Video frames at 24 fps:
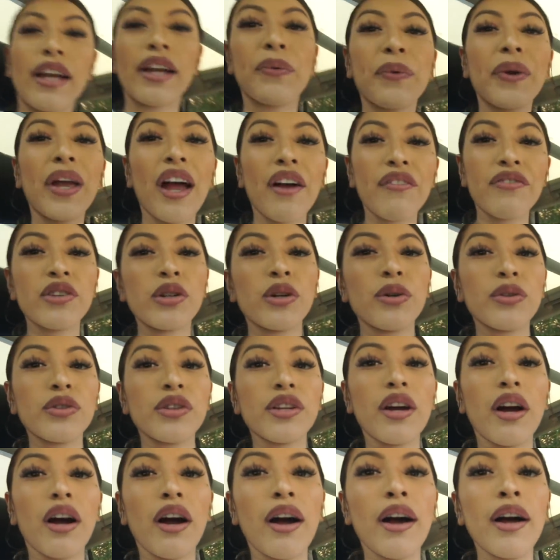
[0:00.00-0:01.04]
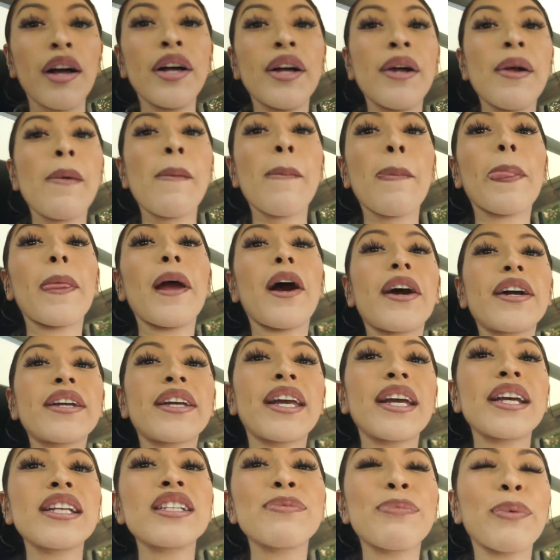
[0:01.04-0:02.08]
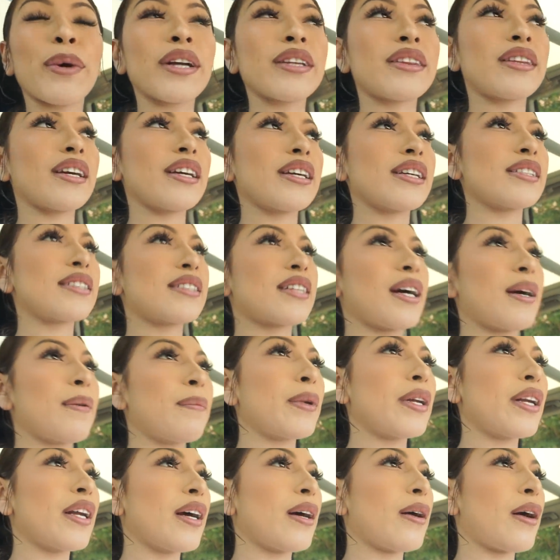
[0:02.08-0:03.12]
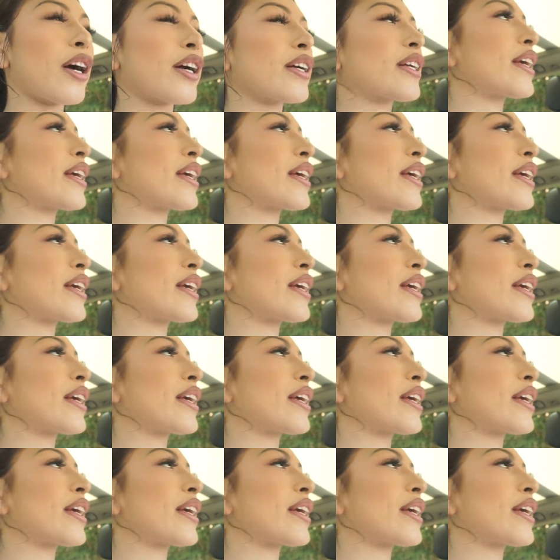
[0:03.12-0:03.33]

like we have told y'all, our kid's birthday is coming up.